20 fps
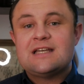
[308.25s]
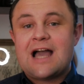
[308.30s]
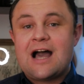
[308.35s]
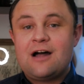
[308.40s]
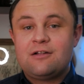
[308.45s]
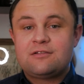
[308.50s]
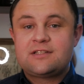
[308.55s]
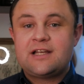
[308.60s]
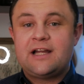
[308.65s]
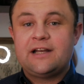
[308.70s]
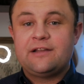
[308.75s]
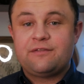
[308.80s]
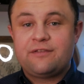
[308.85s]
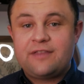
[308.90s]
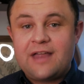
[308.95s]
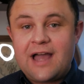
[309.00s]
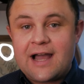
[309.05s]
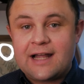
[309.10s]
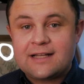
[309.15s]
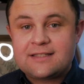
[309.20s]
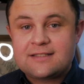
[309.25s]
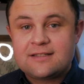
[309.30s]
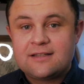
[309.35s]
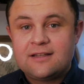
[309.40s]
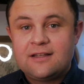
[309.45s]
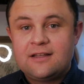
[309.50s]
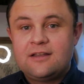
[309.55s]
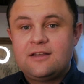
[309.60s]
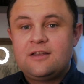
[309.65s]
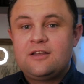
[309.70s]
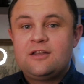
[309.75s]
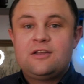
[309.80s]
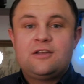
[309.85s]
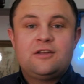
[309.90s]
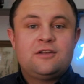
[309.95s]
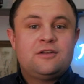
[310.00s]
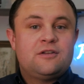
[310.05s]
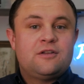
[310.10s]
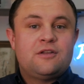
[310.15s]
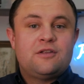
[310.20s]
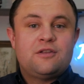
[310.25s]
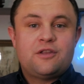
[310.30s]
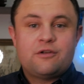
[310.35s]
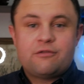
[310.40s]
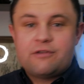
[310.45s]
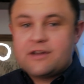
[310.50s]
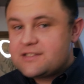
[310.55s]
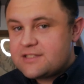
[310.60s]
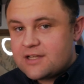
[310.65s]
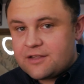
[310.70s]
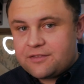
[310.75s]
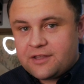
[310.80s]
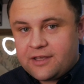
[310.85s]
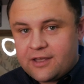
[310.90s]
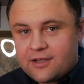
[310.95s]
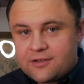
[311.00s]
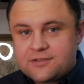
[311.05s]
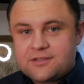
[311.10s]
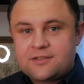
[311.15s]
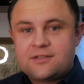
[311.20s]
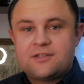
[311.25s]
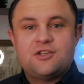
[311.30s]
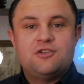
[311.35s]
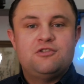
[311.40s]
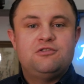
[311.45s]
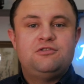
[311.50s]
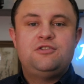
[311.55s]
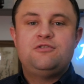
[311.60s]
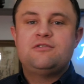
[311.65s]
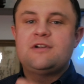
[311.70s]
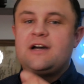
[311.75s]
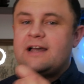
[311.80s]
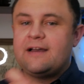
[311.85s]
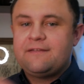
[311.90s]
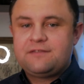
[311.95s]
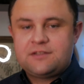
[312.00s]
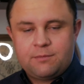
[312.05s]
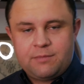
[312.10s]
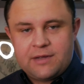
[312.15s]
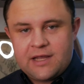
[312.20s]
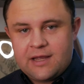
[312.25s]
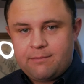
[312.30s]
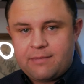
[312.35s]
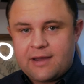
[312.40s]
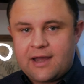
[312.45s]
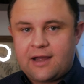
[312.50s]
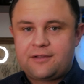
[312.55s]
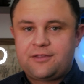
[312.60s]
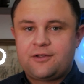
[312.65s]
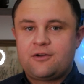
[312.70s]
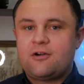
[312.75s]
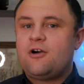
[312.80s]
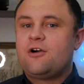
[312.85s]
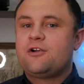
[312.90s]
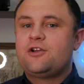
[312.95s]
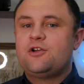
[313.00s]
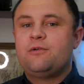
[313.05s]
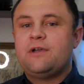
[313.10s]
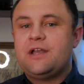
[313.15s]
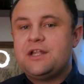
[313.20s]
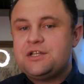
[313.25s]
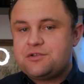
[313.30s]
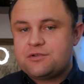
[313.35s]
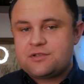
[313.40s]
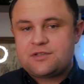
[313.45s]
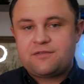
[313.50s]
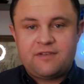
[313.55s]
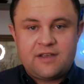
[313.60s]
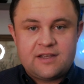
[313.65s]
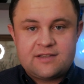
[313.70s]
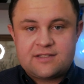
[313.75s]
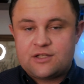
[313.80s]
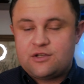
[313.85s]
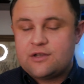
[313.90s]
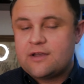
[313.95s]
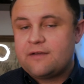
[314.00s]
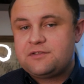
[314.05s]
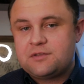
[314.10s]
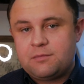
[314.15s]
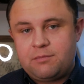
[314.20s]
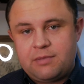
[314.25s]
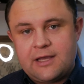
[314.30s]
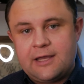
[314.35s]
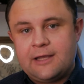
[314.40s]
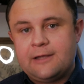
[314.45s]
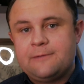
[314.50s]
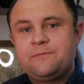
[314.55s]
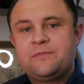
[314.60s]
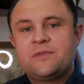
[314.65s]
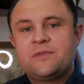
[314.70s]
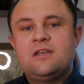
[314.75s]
Outside of that, there is nothing else. You do not have to pay it back. There are no interest fees that you have to pay.